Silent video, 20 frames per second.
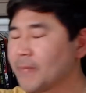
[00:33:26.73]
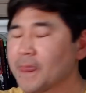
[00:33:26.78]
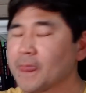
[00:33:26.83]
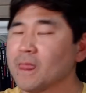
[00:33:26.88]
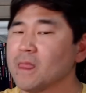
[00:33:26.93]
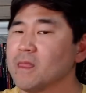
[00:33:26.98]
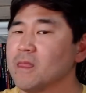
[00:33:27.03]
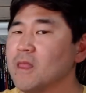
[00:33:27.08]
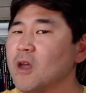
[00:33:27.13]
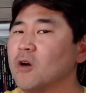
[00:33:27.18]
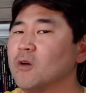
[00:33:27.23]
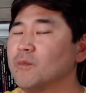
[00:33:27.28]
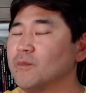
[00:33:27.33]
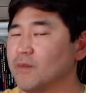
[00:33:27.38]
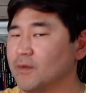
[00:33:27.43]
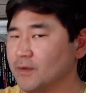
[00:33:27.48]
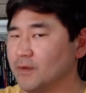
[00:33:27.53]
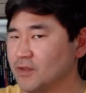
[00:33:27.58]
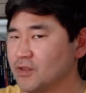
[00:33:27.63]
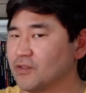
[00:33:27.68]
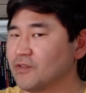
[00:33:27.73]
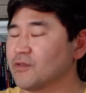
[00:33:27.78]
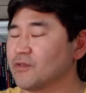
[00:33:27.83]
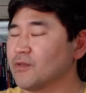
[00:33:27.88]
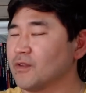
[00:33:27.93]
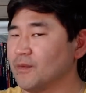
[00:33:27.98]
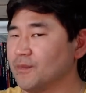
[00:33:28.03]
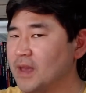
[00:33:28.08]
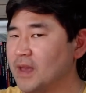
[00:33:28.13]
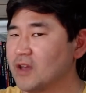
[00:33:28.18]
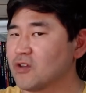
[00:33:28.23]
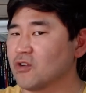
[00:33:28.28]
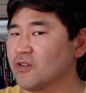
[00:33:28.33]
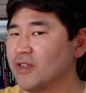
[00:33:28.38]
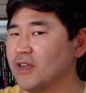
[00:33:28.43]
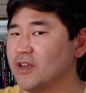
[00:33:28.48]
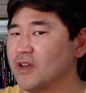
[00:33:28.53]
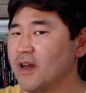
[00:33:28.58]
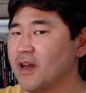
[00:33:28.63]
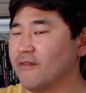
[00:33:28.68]
just make
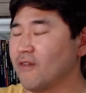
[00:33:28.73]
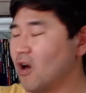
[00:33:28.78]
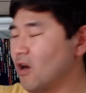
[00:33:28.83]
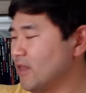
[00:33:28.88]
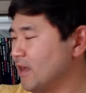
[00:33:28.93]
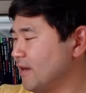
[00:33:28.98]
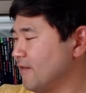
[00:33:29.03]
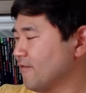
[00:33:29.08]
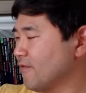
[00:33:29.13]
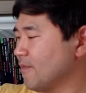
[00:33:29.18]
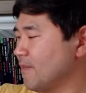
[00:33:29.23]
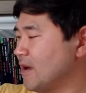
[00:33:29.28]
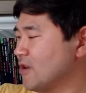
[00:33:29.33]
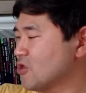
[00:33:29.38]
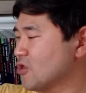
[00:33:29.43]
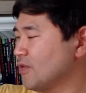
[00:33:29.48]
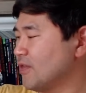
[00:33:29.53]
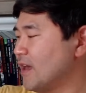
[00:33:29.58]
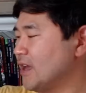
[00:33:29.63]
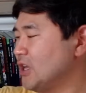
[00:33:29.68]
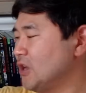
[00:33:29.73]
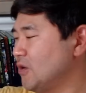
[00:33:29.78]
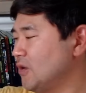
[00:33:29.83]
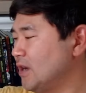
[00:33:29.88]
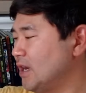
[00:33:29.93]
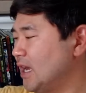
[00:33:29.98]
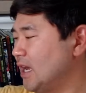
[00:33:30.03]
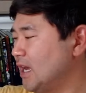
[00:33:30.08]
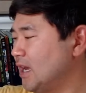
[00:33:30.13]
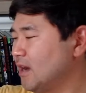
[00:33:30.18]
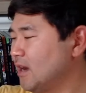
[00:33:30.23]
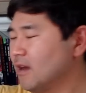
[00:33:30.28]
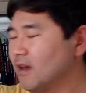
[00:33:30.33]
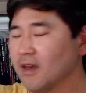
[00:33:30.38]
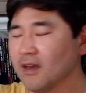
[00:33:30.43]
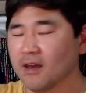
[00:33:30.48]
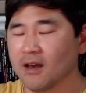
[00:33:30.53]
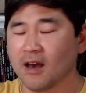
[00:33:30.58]
sure that you have all the information that you need,